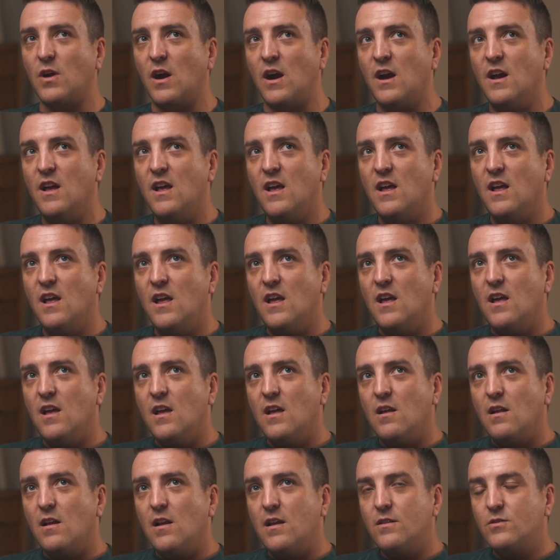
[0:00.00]
But
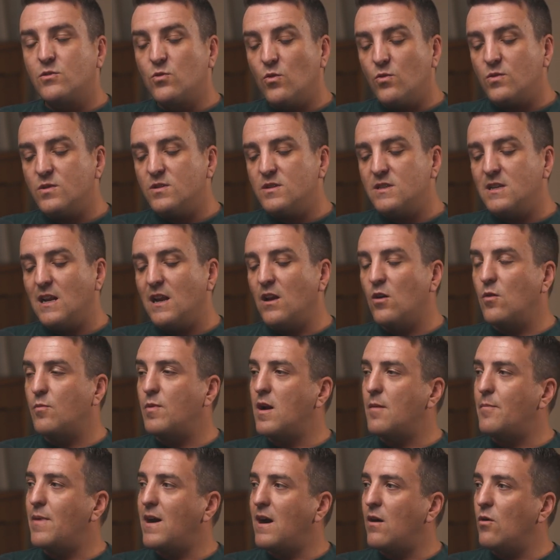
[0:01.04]
talk to us a little
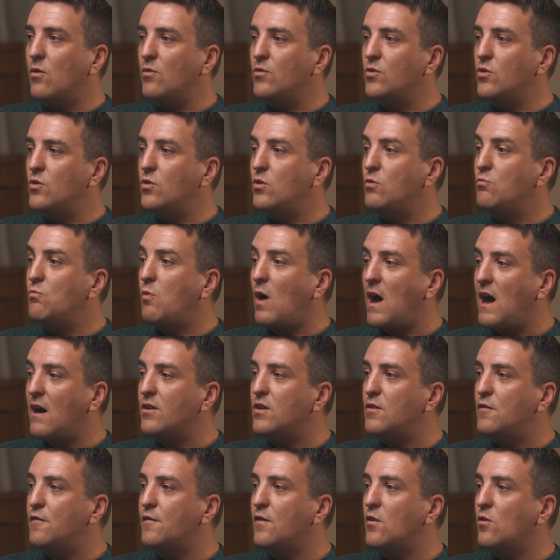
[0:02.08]
bit about how
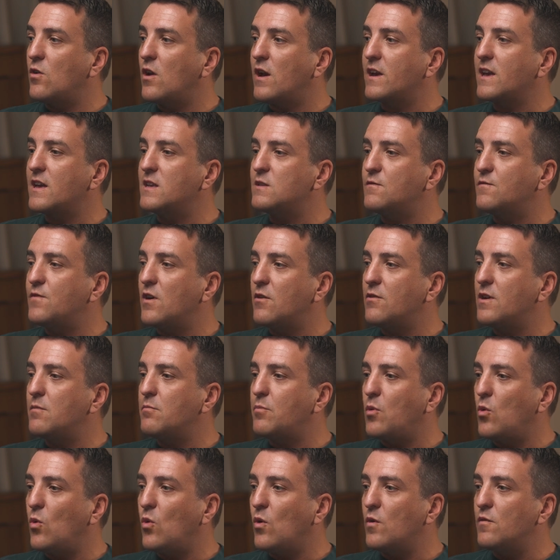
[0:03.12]
you feel like it's very
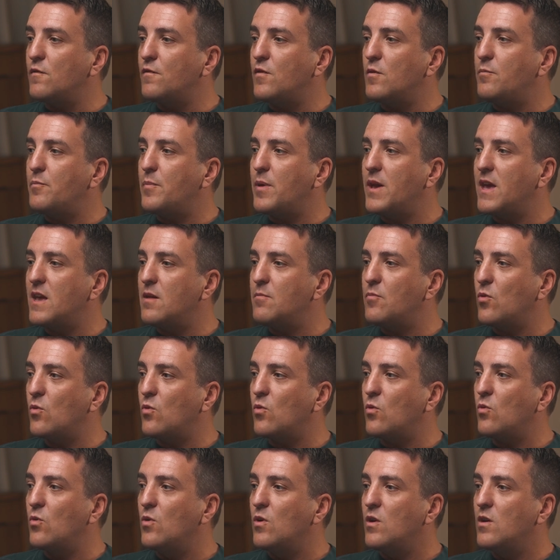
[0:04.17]
important for
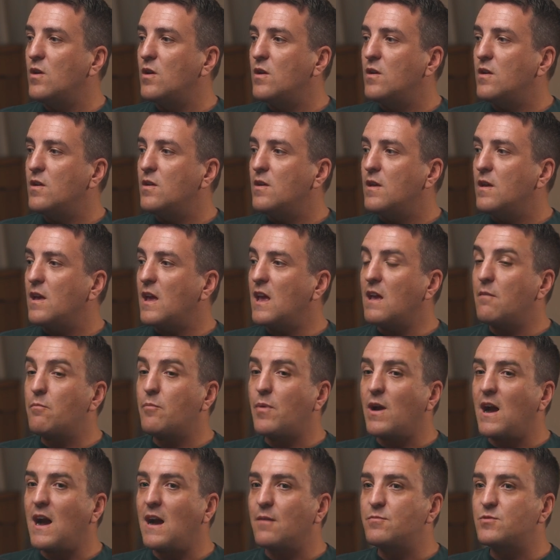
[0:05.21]
people
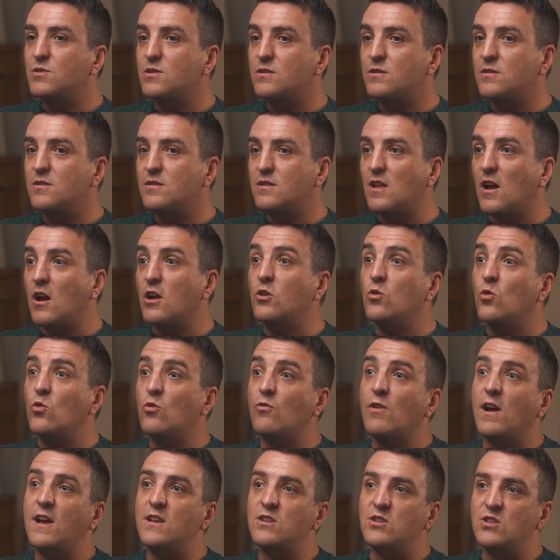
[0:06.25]
perhaps that are
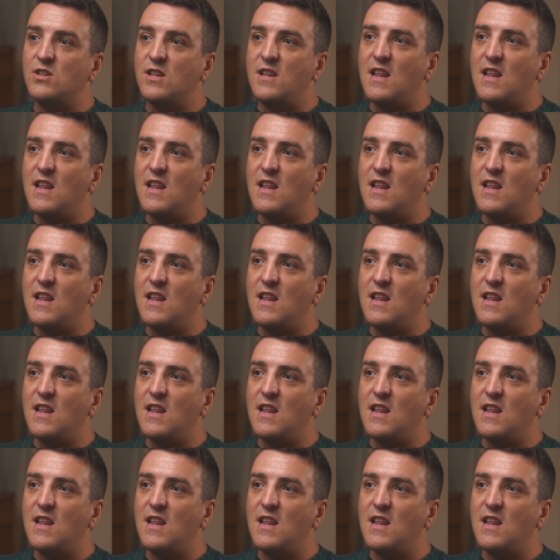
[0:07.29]
your age